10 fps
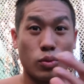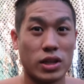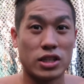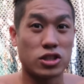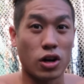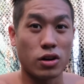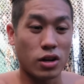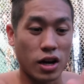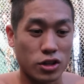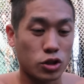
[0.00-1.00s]
really start
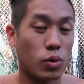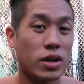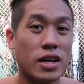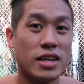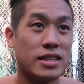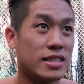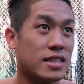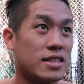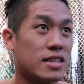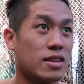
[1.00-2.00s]
short
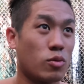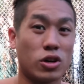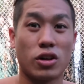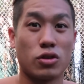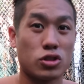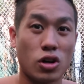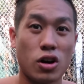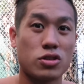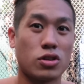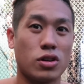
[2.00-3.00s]
distances and work on their
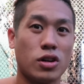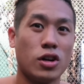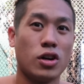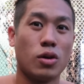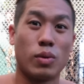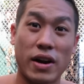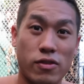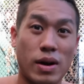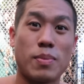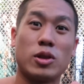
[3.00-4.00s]
starts or
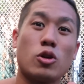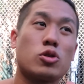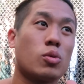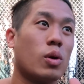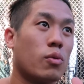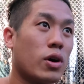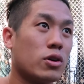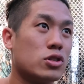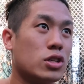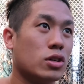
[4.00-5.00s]
whatever, right? But those are what
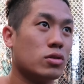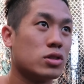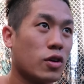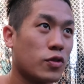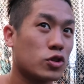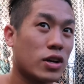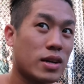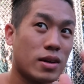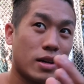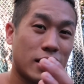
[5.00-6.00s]
runners do. So if you're trying
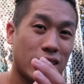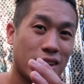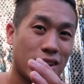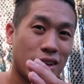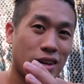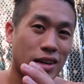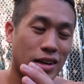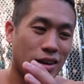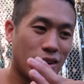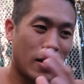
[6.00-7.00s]
to,
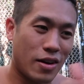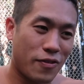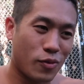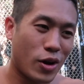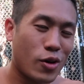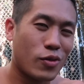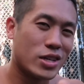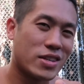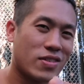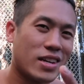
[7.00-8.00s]
and if a runner
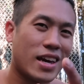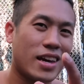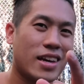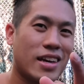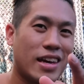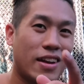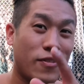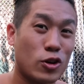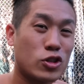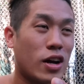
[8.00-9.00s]
runs every day, and
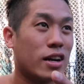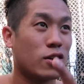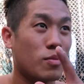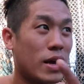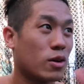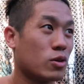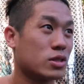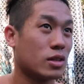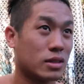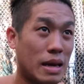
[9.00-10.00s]
if your main goal
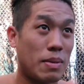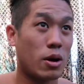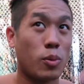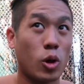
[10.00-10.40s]
is to get better